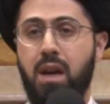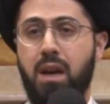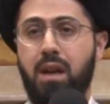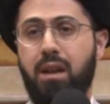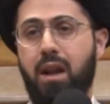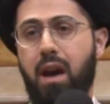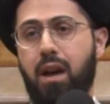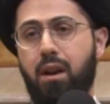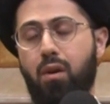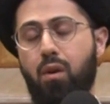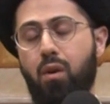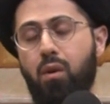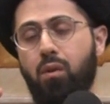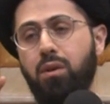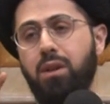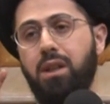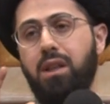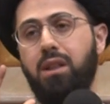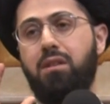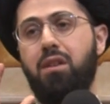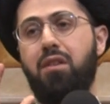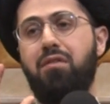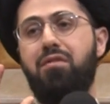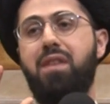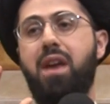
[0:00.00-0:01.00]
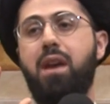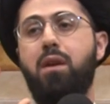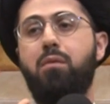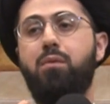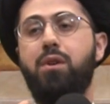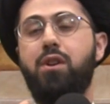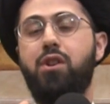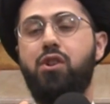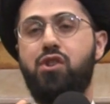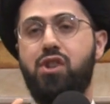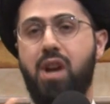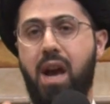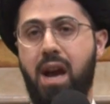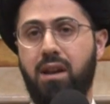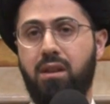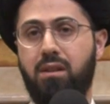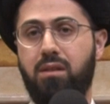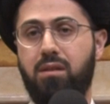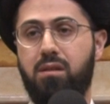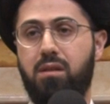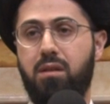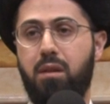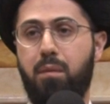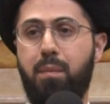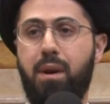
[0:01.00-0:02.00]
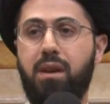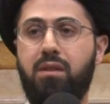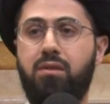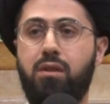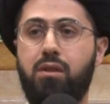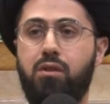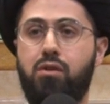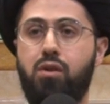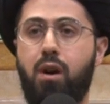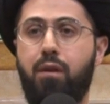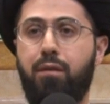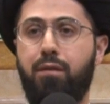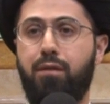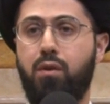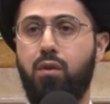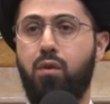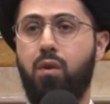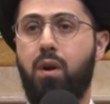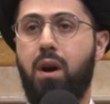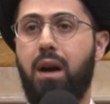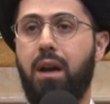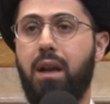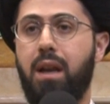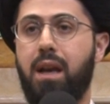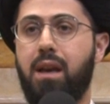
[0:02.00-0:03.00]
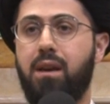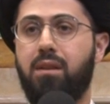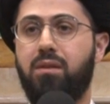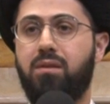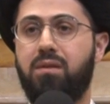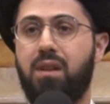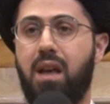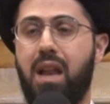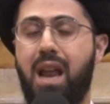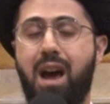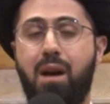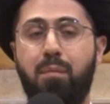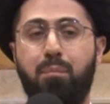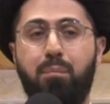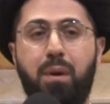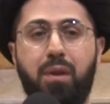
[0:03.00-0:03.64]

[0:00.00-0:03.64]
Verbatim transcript: not only did they reject the message of Nuh alayhi salam,